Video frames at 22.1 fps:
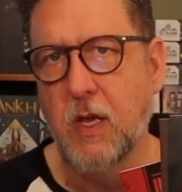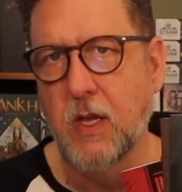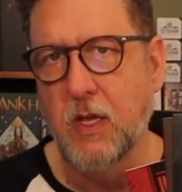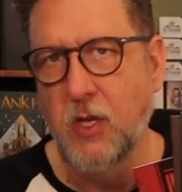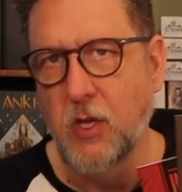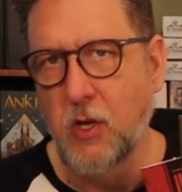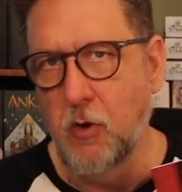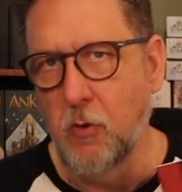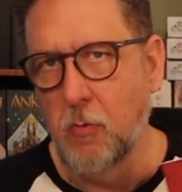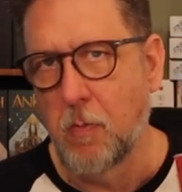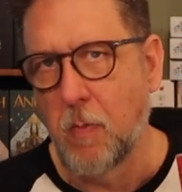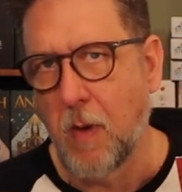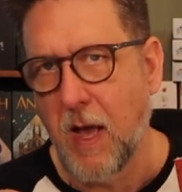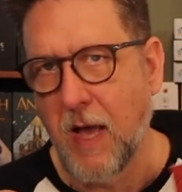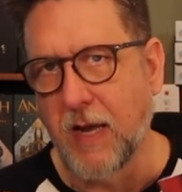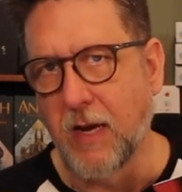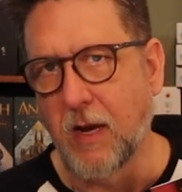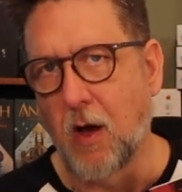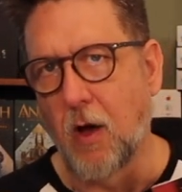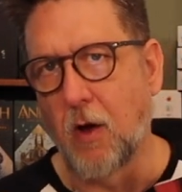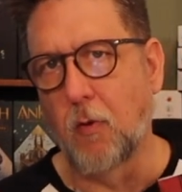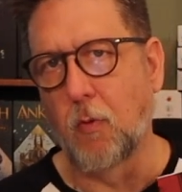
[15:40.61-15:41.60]

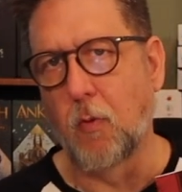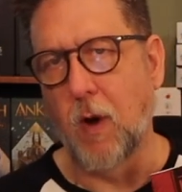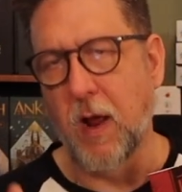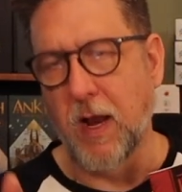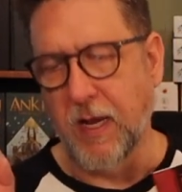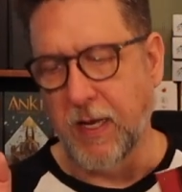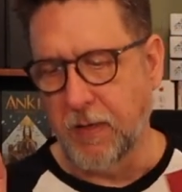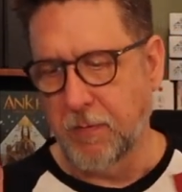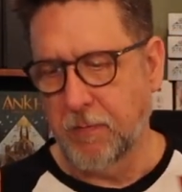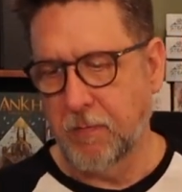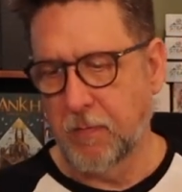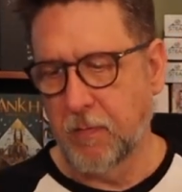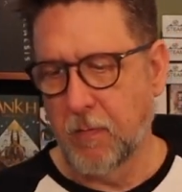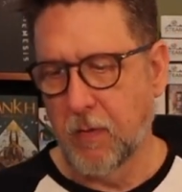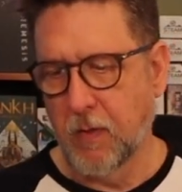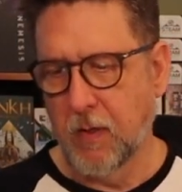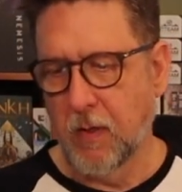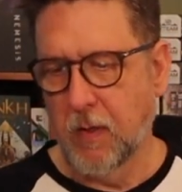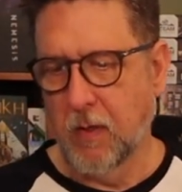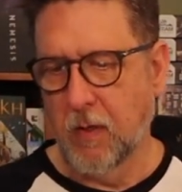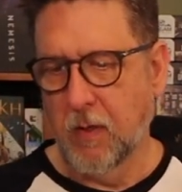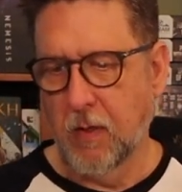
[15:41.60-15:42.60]
already
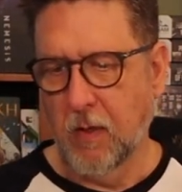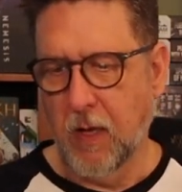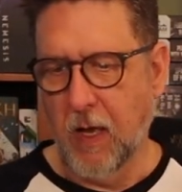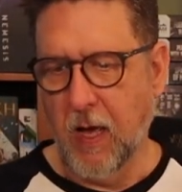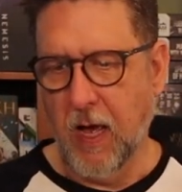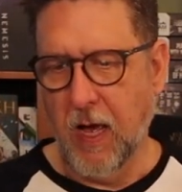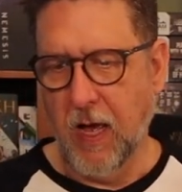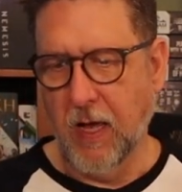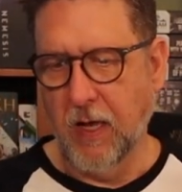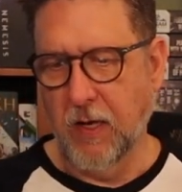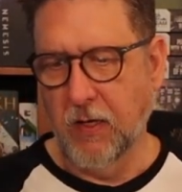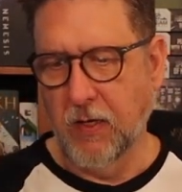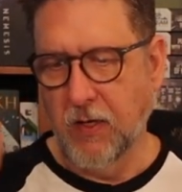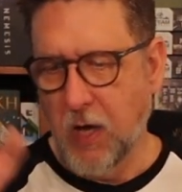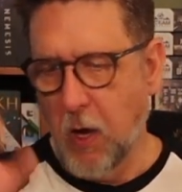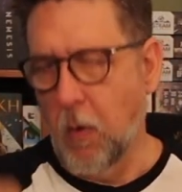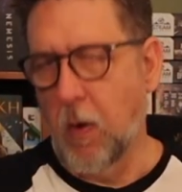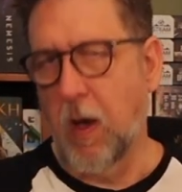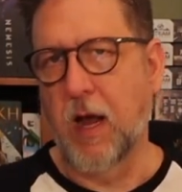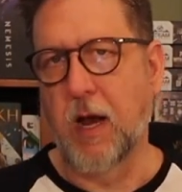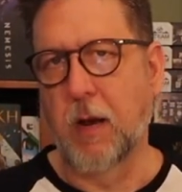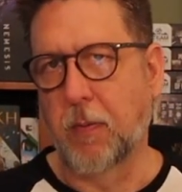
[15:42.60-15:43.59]

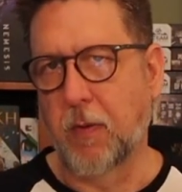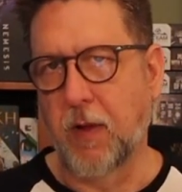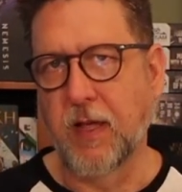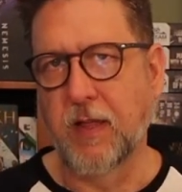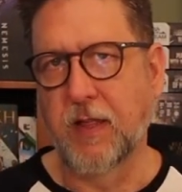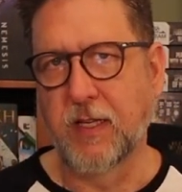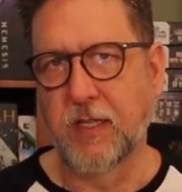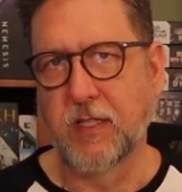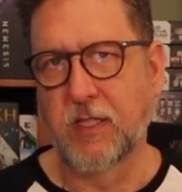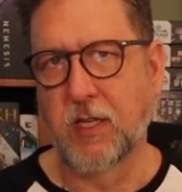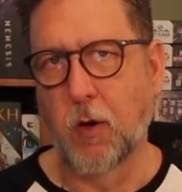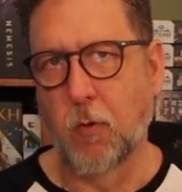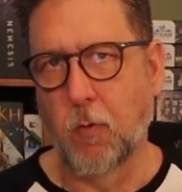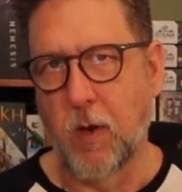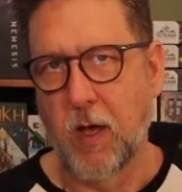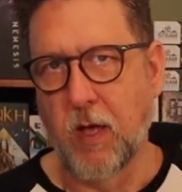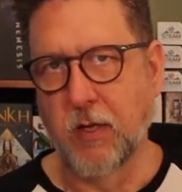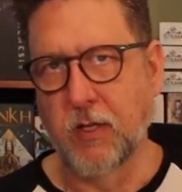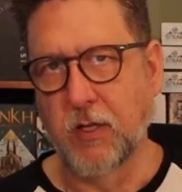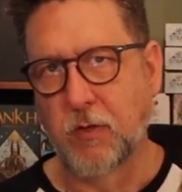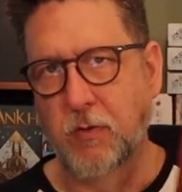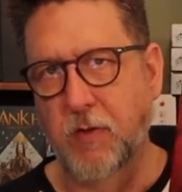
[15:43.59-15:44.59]
know how to play these so
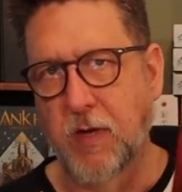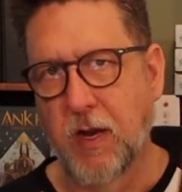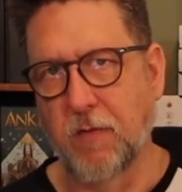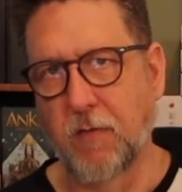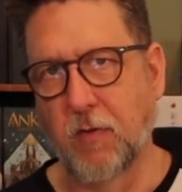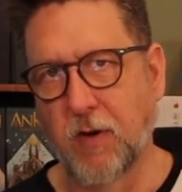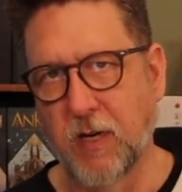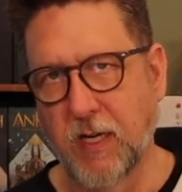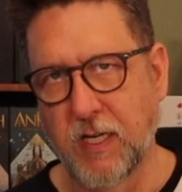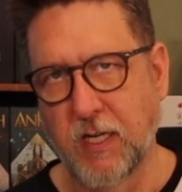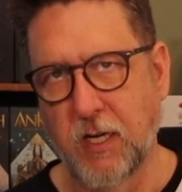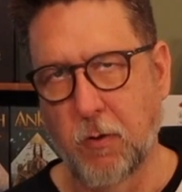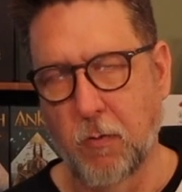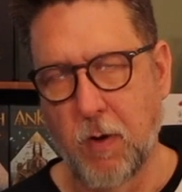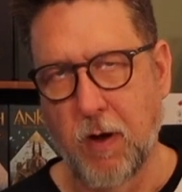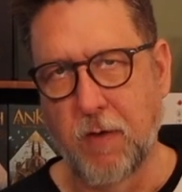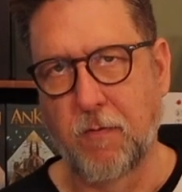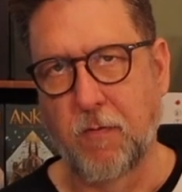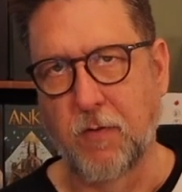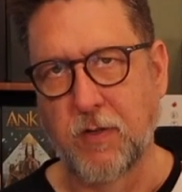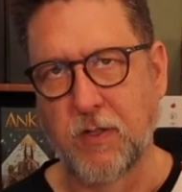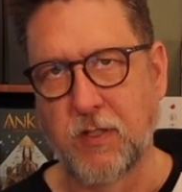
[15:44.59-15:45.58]
well you never need to
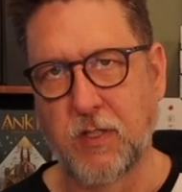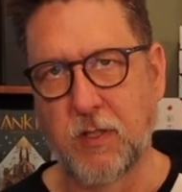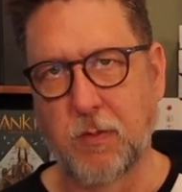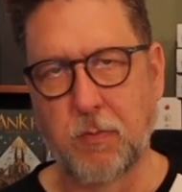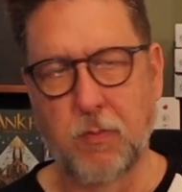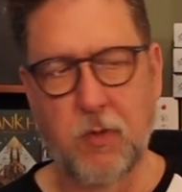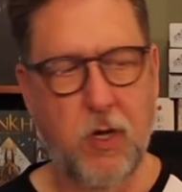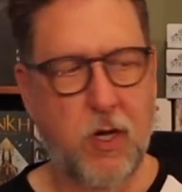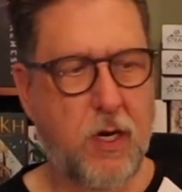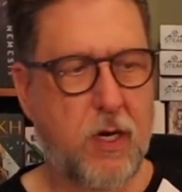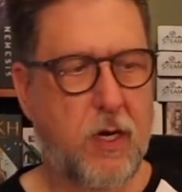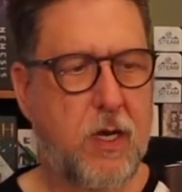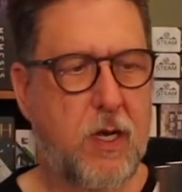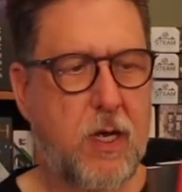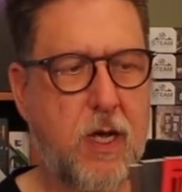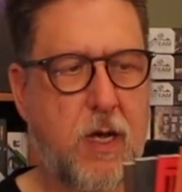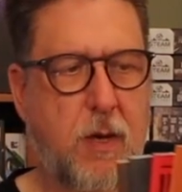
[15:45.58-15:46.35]
reference the book.